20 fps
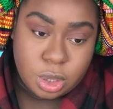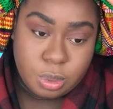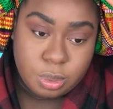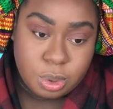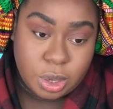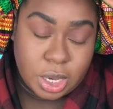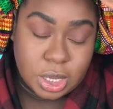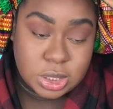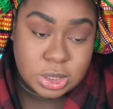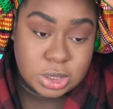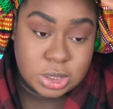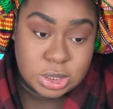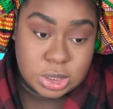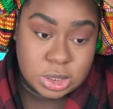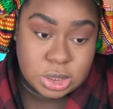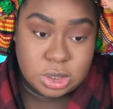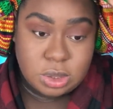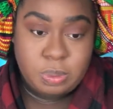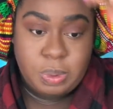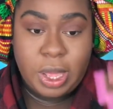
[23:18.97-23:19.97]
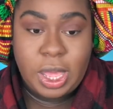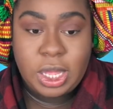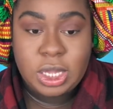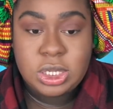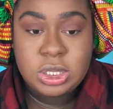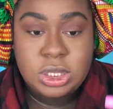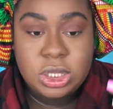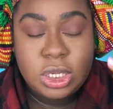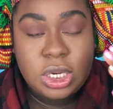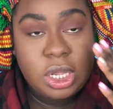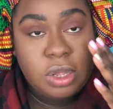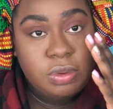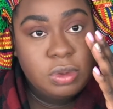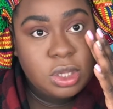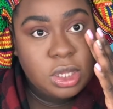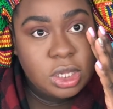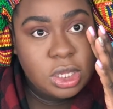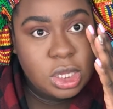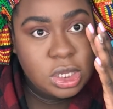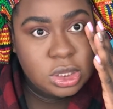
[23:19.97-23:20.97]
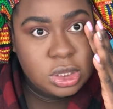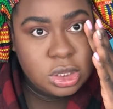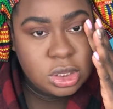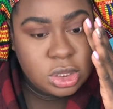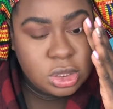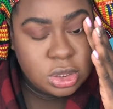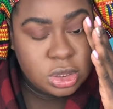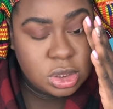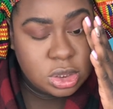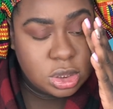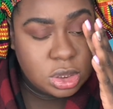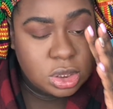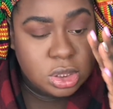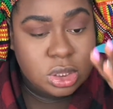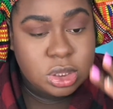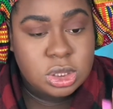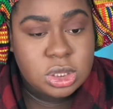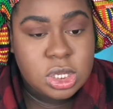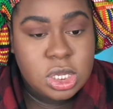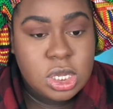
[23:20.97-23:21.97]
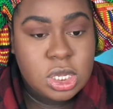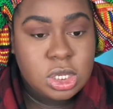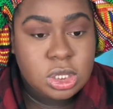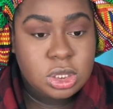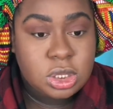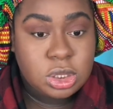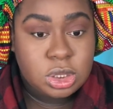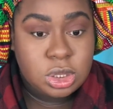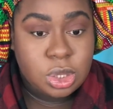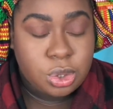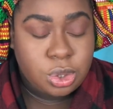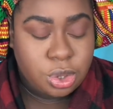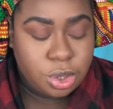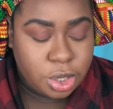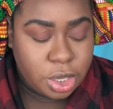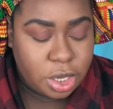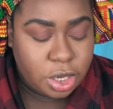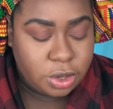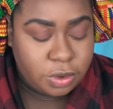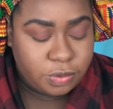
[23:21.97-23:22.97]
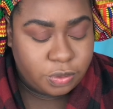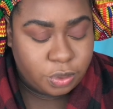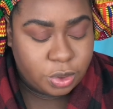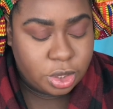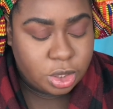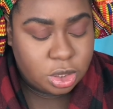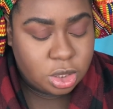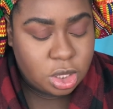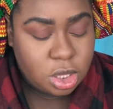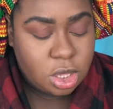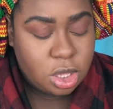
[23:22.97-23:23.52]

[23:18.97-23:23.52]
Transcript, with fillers: pricey is the packaging and everything that she uses, because she's so creative with,